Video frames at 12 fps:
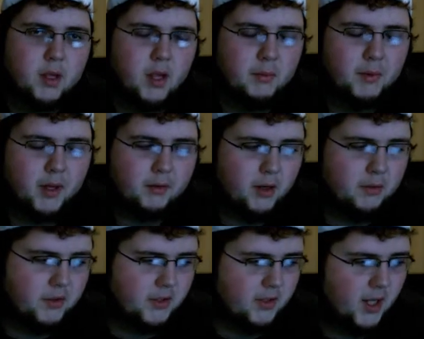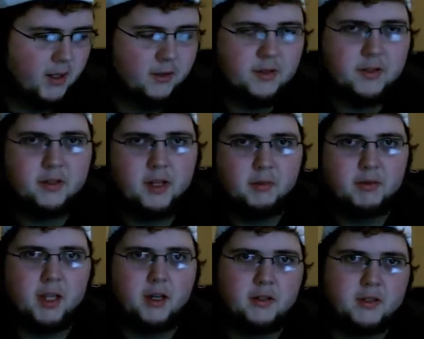background, which is ladders,
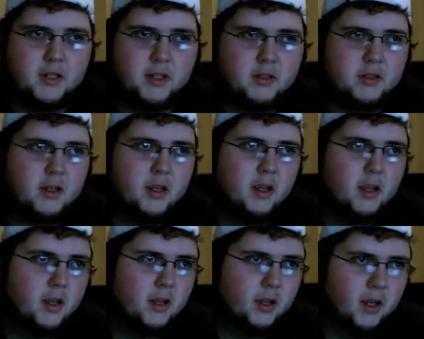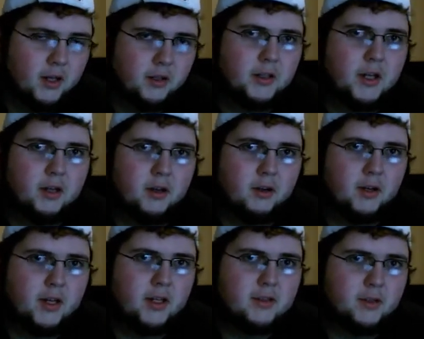tables, ladders, and chairs." And Undertaker
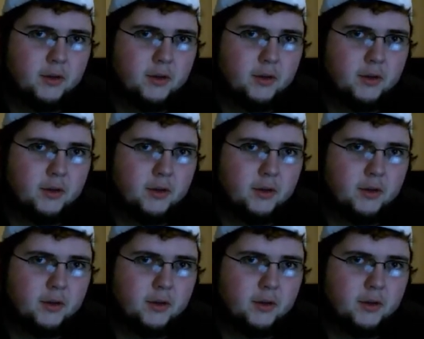agreed.